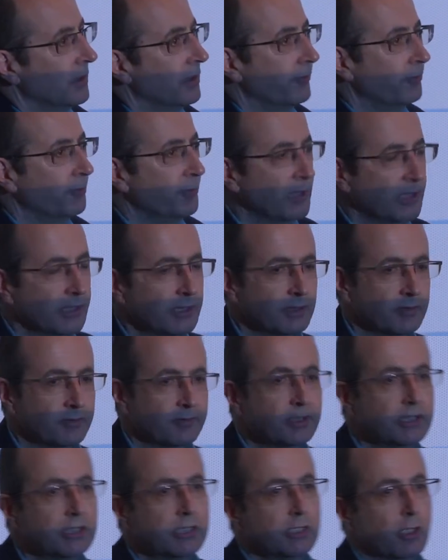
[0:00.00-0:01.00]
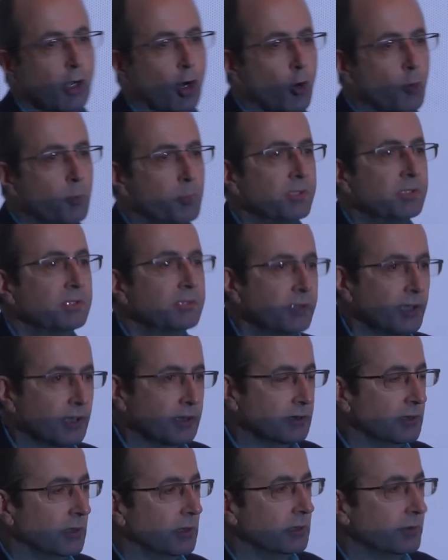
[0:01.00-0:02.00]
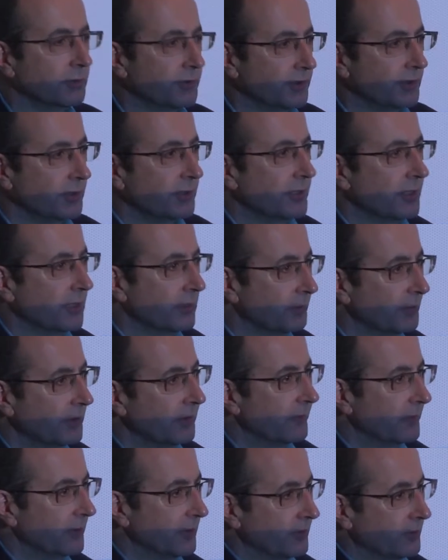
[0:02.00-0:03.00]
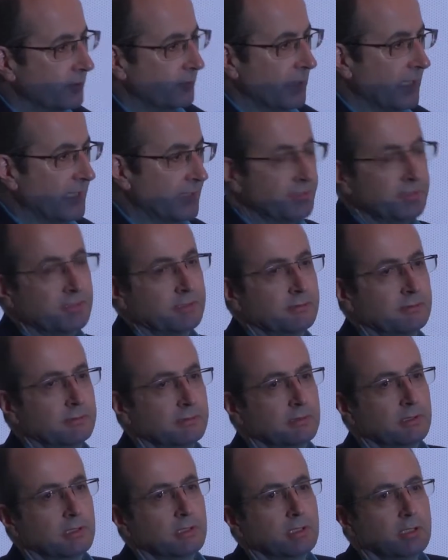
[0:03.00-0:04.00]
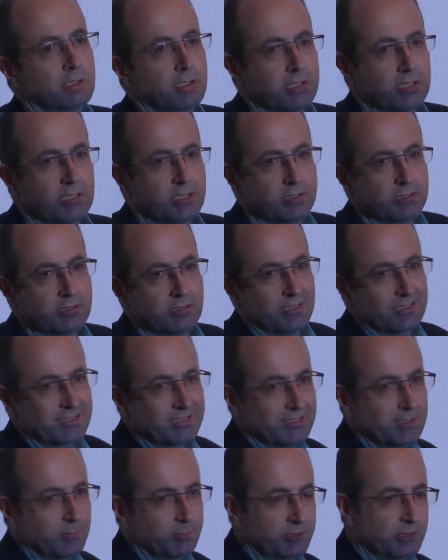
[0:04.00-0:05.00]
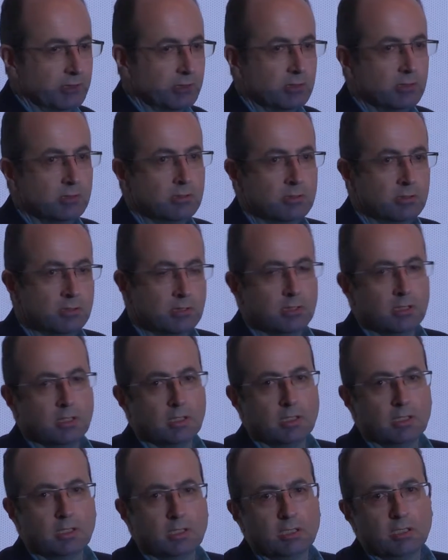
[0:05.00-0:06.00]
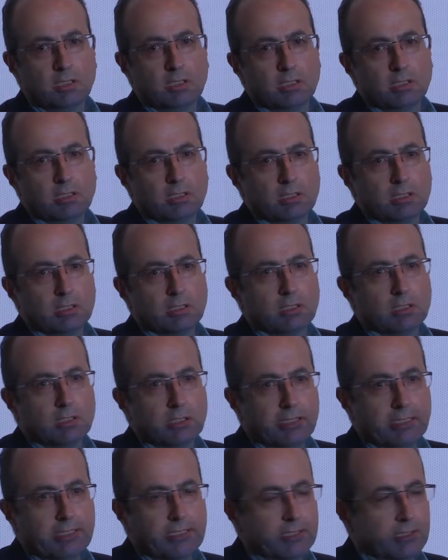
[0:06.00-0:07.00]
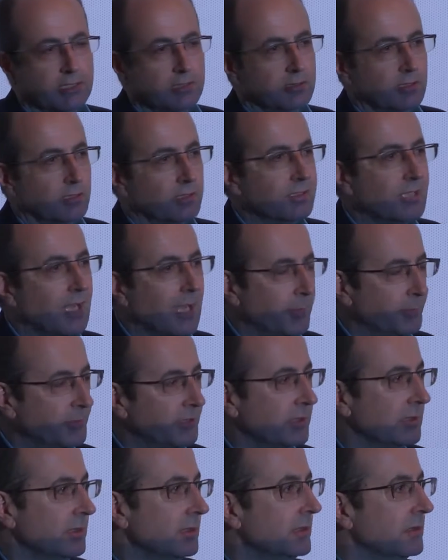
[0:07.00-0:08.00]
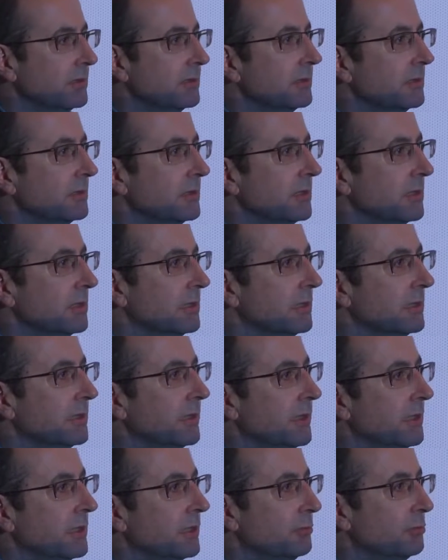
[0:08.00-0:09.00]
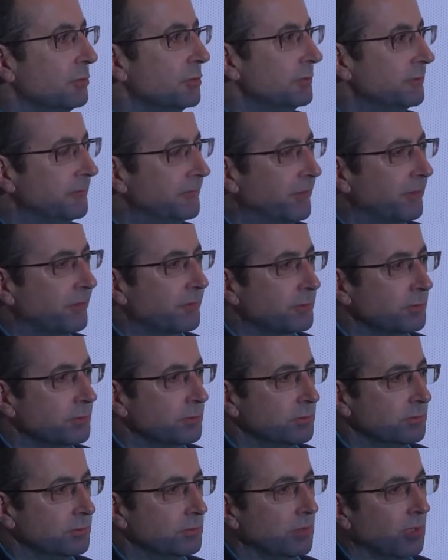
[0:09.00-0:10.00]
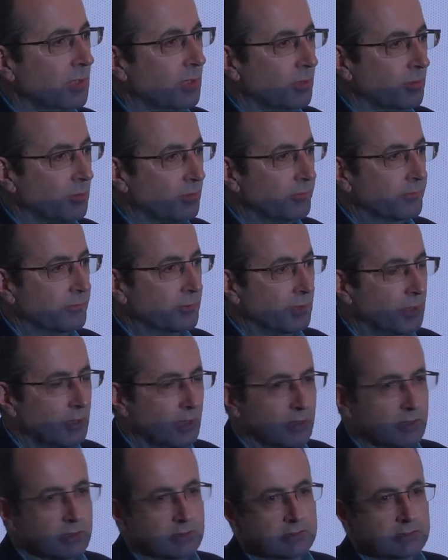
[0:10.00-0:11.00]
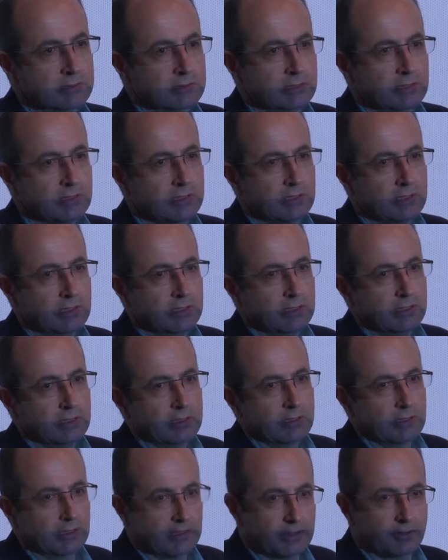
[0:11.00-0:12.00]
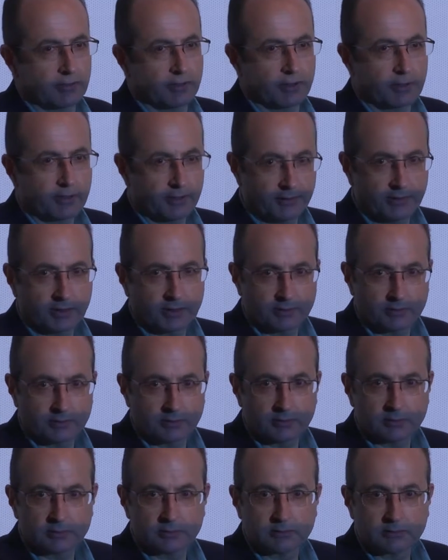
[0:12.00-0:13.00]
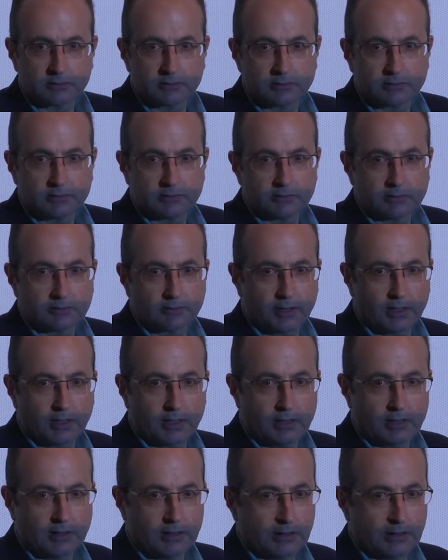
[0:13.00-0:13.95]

of many of the open technologies that we've addressed and accepted and adopted and moved through our overall cloud architecture, okay?